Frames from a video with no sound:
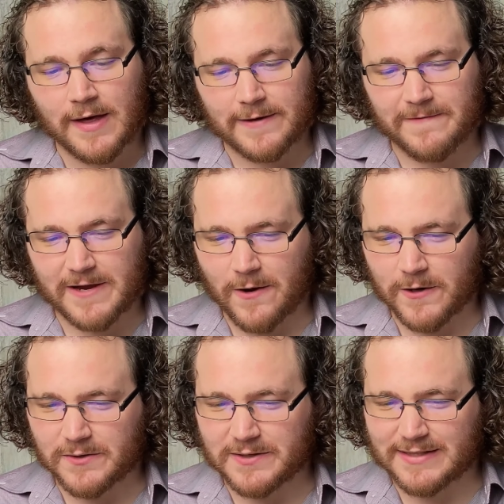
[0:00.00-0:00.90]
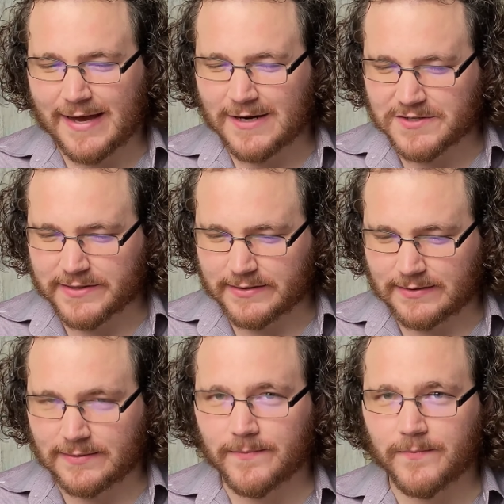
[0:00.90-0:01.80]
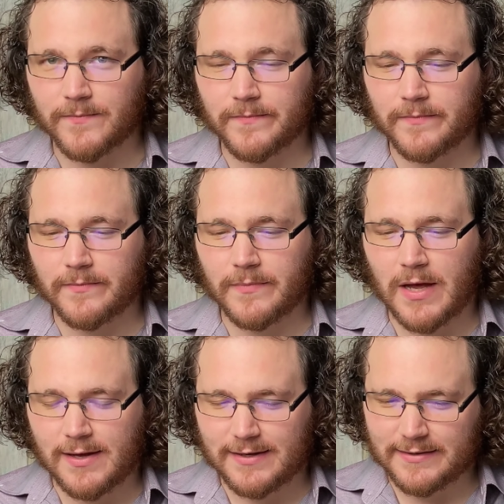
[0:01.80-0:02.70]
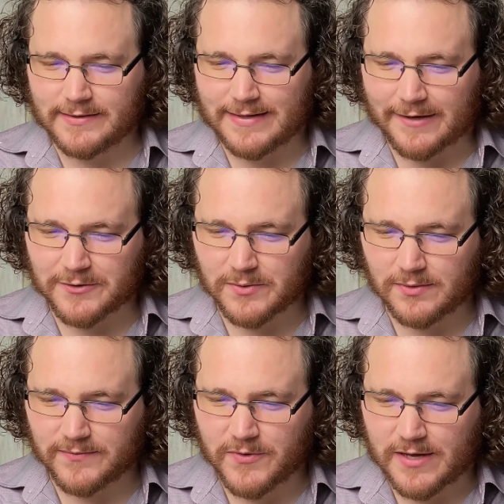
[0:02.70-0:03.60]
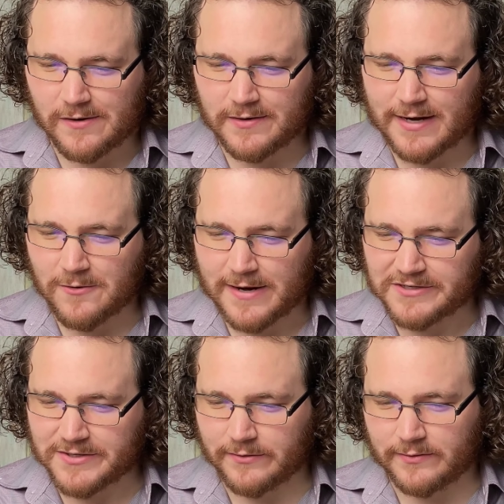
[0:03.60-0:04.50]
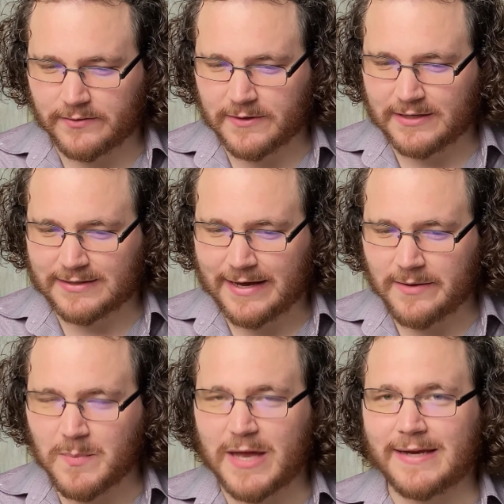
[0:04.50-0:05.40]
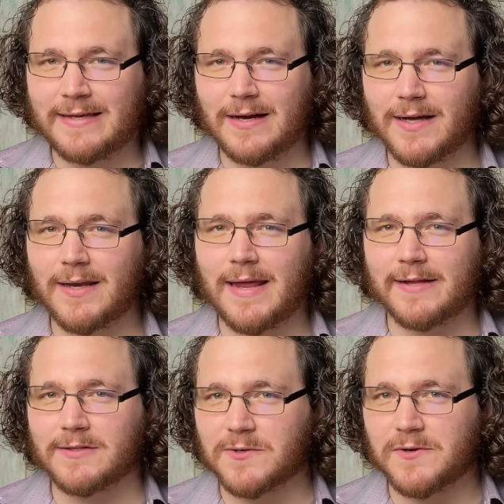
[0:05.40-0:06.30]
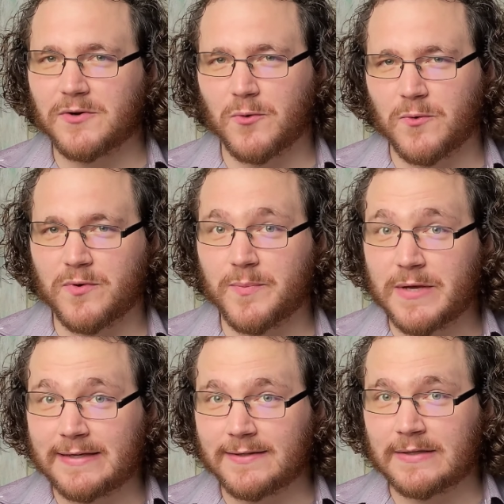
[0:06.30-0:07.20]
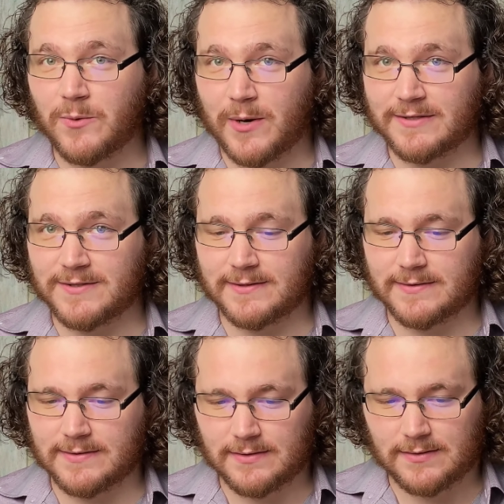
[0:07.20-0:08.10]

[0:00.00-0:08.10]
If a character is anxious, it is natural for their narration to contain many unanswered or repeated questions.